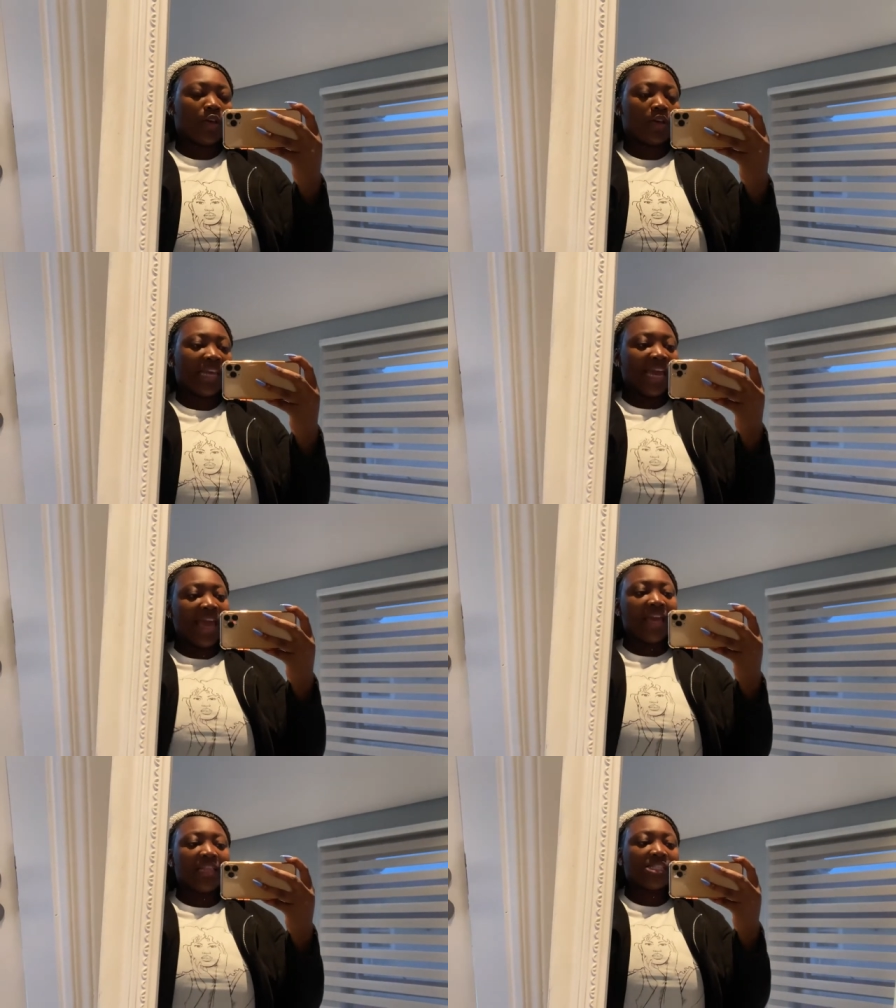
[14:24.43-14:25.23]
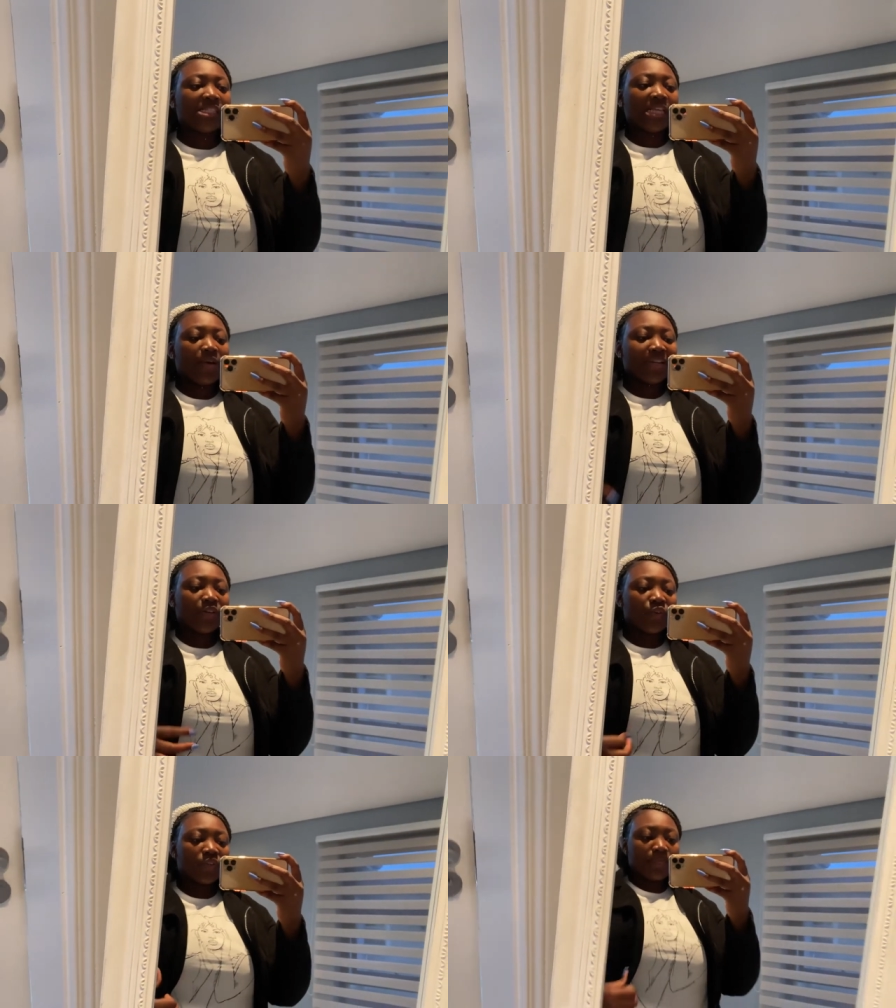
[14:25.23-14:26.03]
okay this is how i
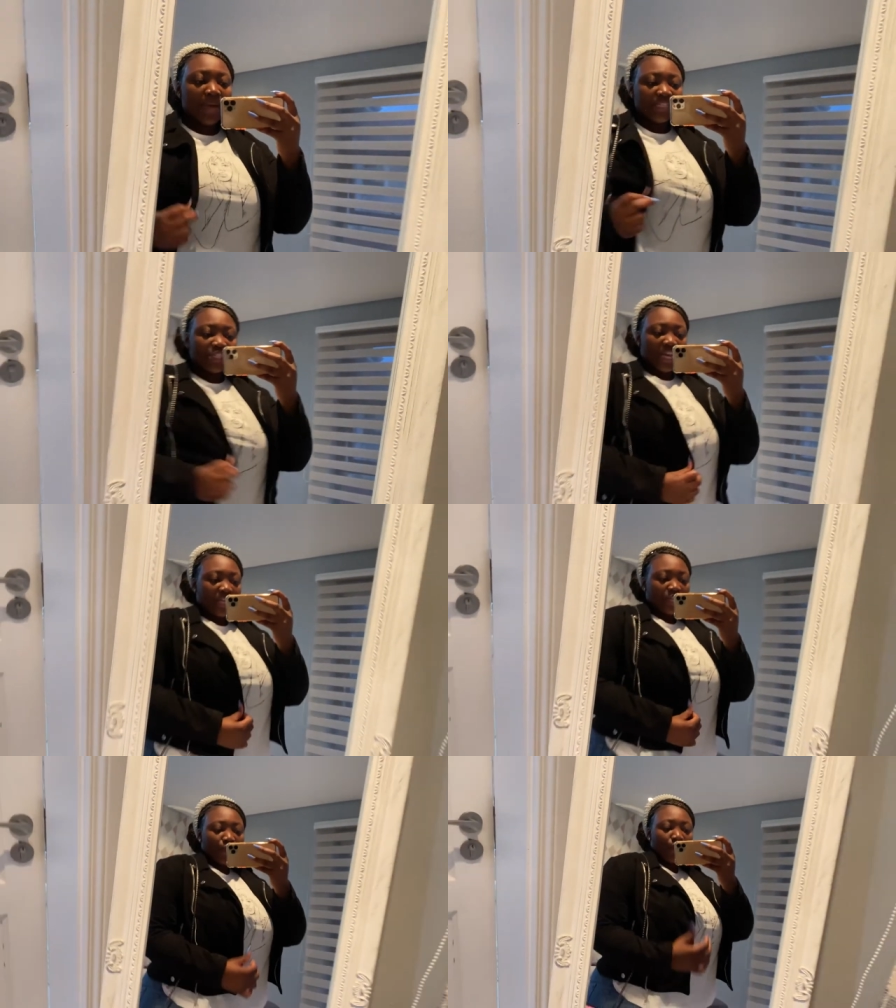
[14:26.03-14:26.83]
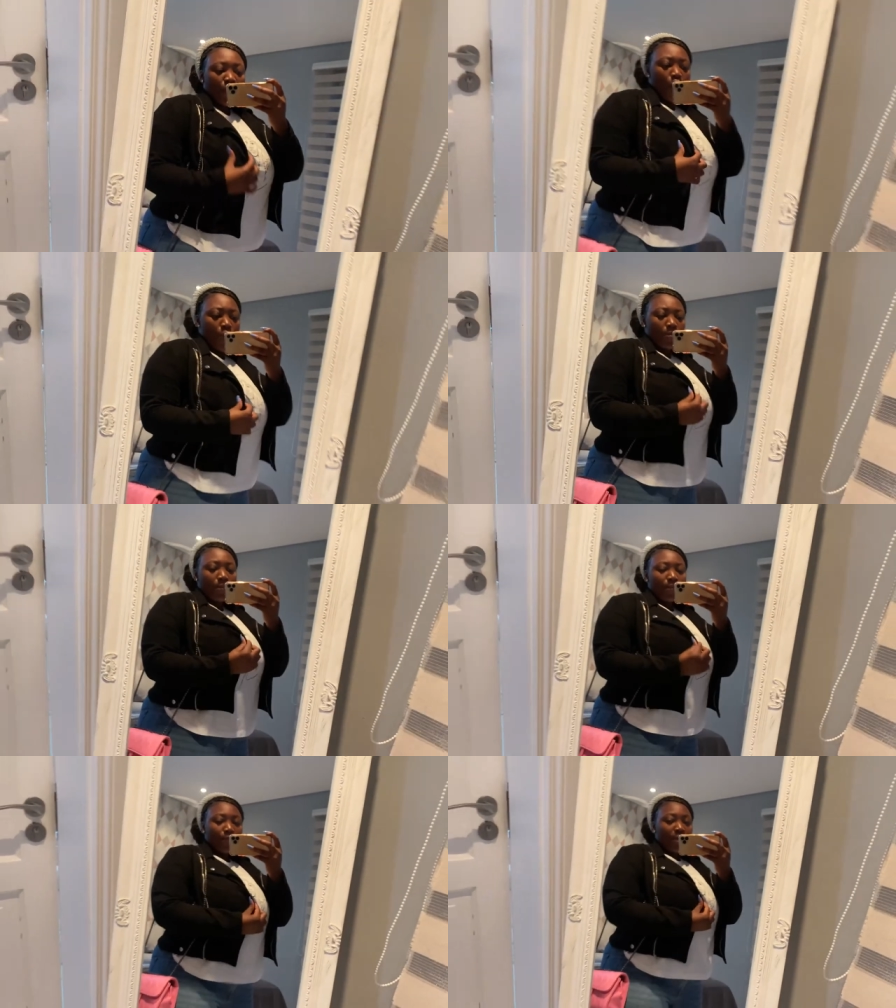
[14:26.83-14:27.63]
look with my jacket from